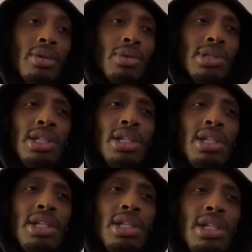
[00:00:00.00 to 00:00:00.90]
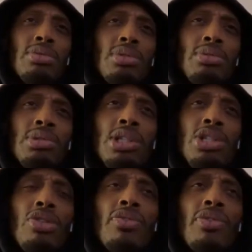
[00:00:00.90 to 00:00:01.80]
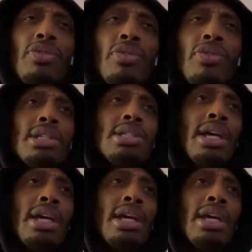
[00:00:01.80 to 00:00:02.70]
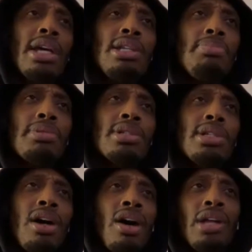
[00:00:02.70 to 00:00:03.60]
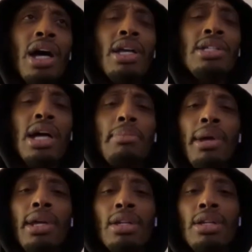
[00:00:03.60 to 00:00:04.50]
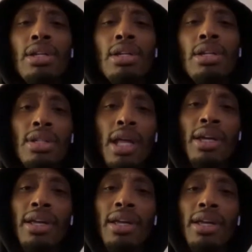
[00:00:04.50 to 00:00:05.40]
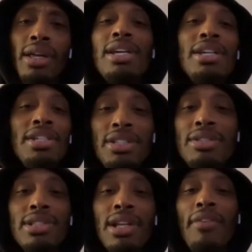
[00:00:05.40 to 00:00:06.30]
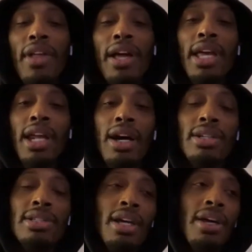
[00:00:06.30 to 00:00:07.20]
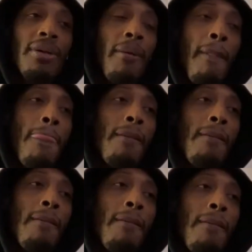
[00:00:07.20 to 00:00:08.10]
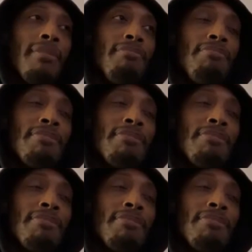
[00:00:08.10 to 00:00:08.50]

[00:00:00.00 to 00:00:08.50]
what's he shoot from the line? Set 60%? Oh, no, he's not making these. Like, little stuff like that, I'll say. But